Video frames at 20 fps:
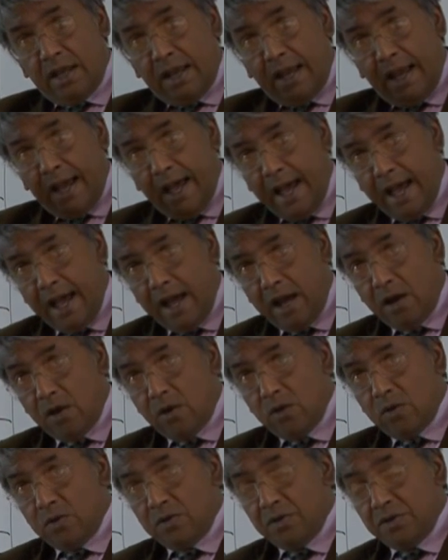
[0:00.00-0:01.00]

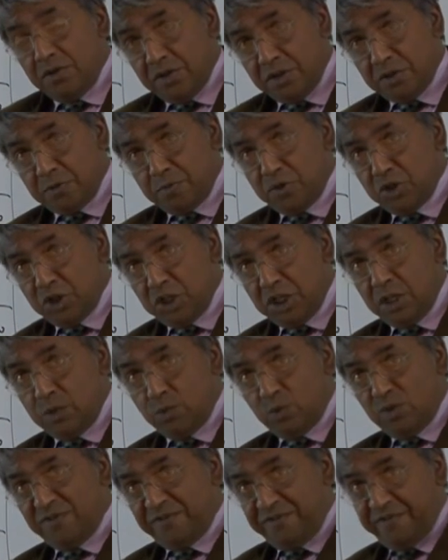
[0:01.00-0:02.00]
how this
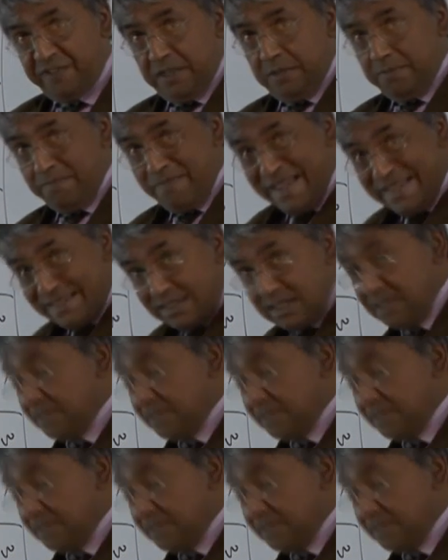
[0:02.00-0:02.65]
machine will fit best